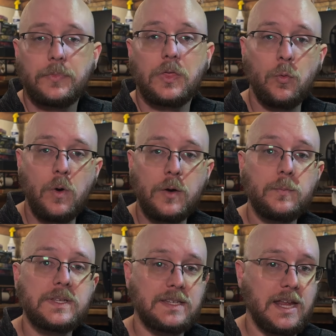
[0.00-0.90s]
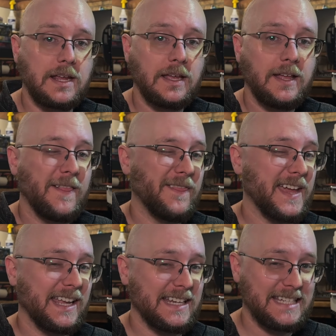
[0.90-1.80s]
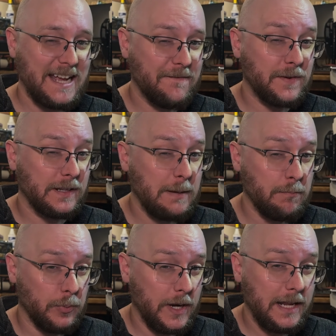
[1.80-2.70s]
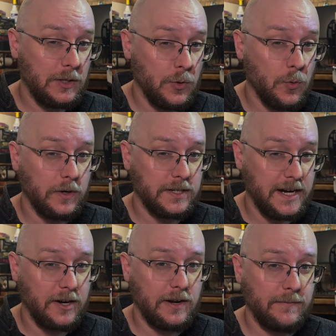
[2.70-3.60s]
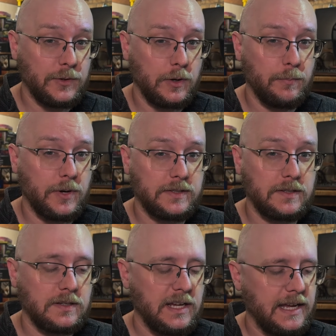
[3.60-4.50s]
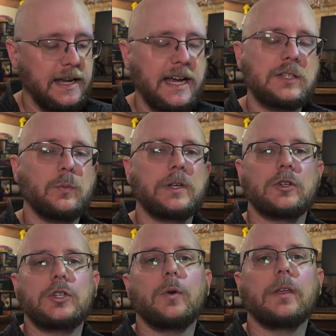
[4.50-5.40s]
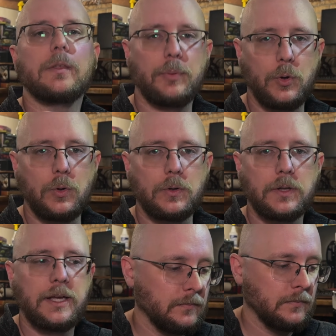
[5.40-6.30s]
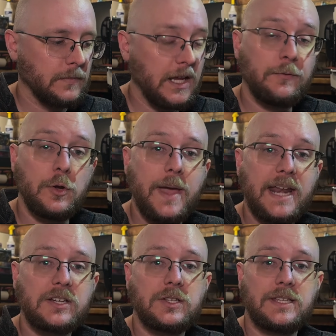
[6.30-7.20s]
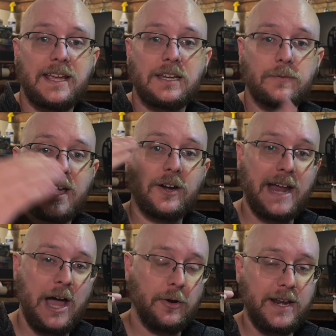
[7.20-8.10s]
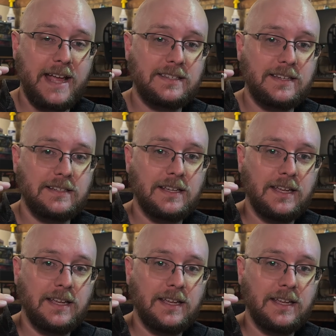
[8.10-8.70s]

The one mistake that can definitely break your entire inventory process is when you're doing the pull. If you manage to yank a divider out on accident